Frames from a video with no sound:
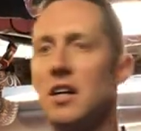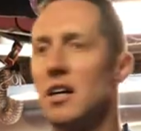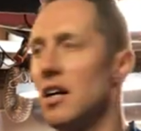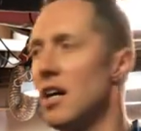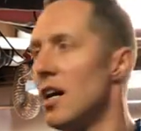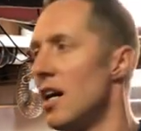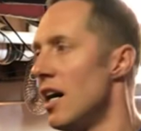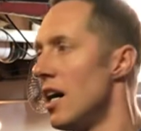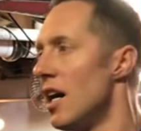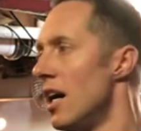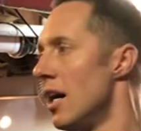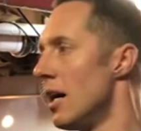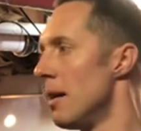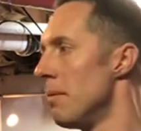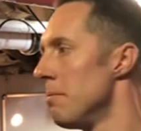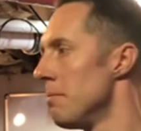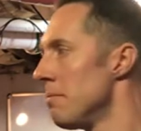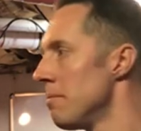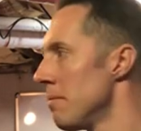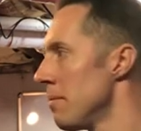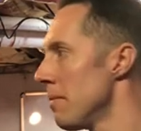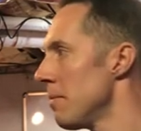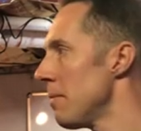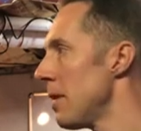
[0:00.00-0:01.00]
um,
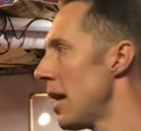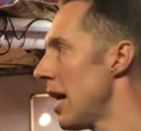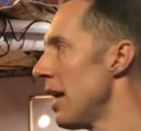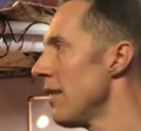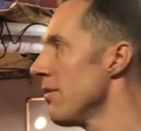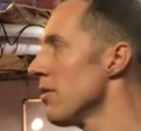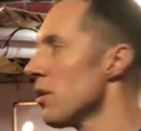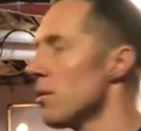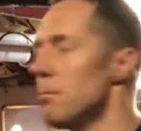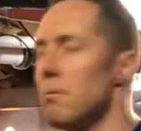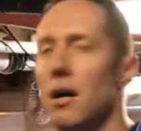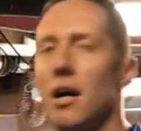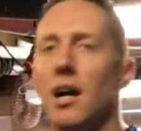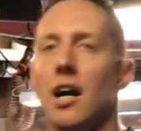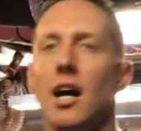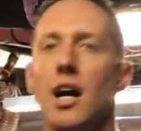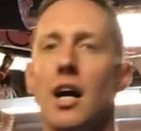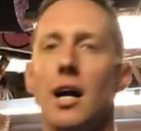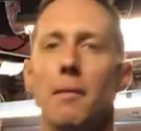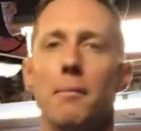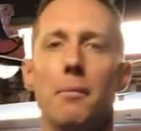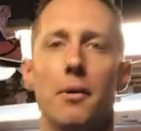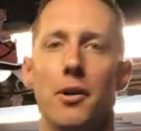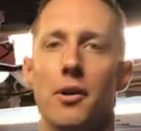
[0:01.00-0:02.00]
have your
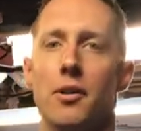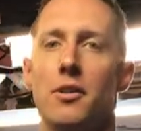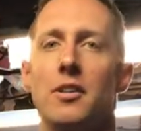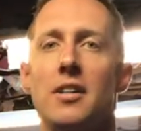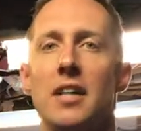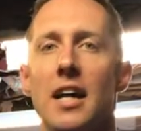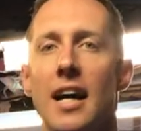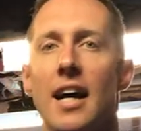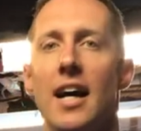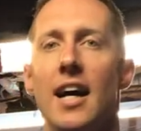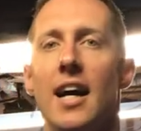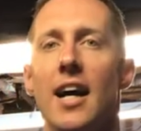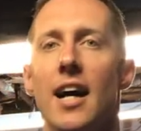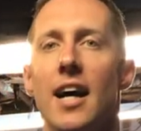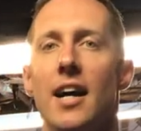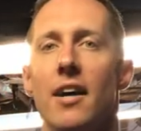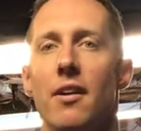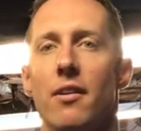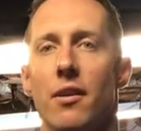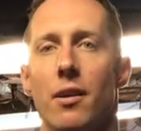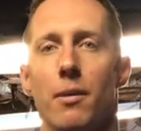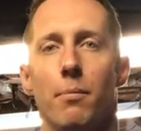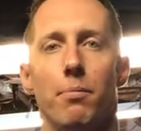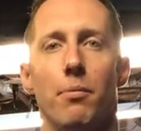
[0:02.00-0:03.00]
mom or your dad or
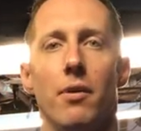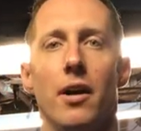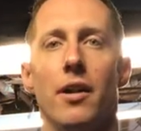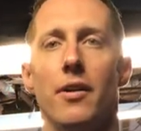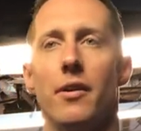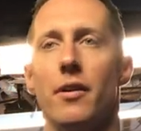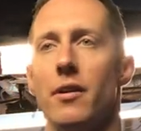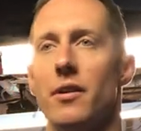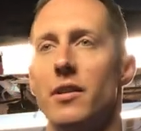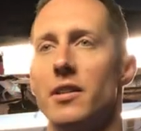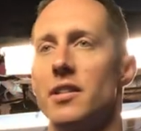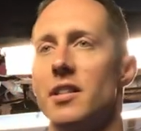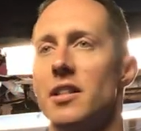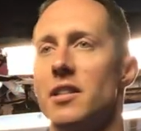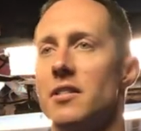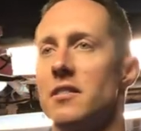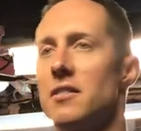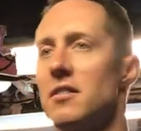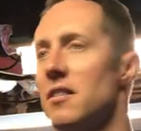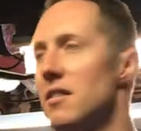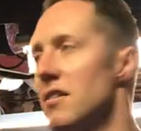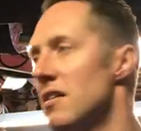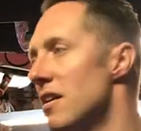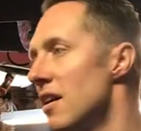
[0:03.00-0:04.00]
your brother or
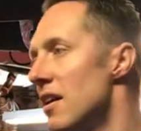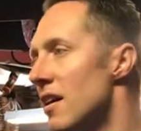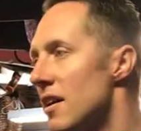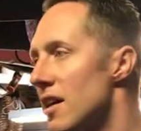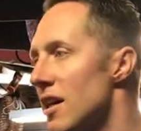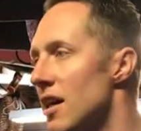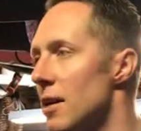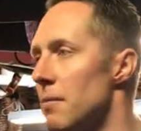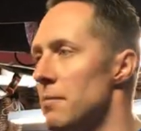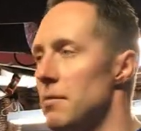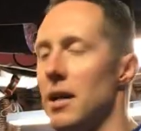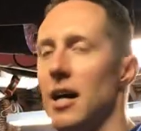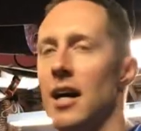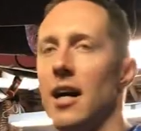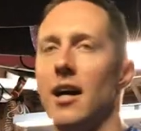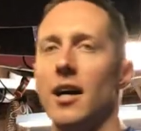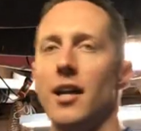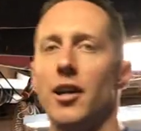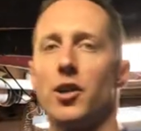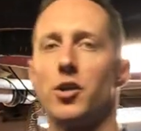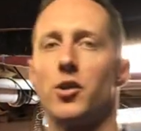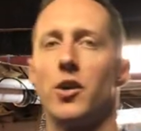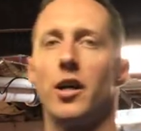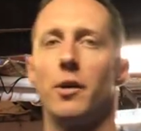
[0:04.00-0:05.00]
sister come down
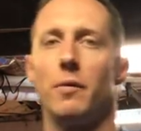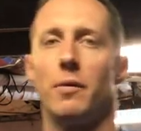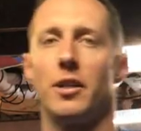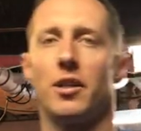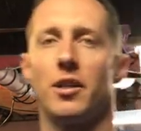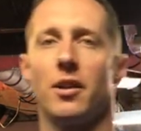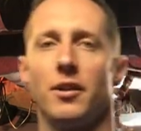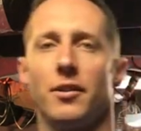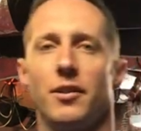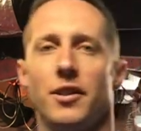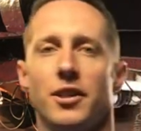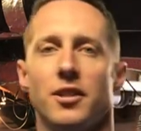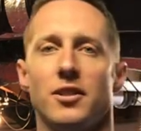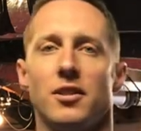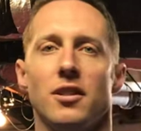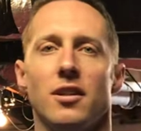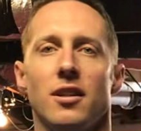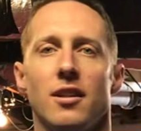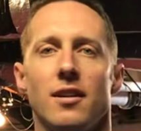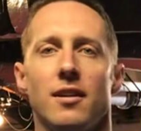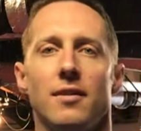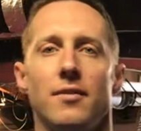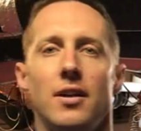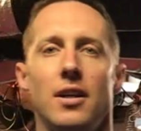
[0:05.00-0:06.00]
and try to return the
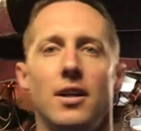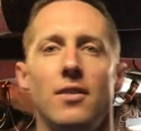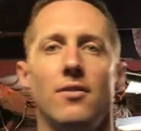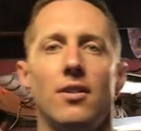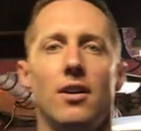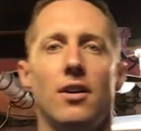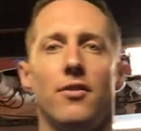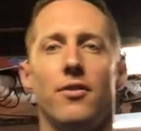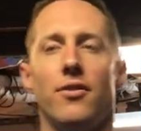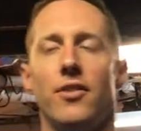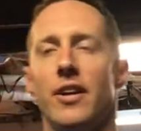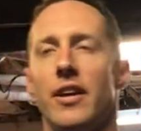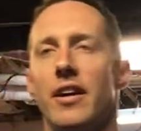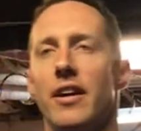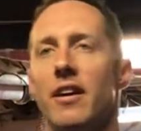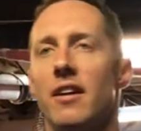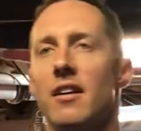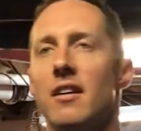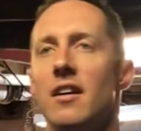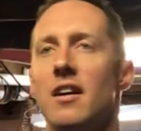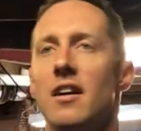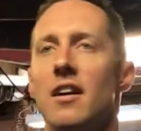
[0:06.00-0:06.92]
serve, even if they're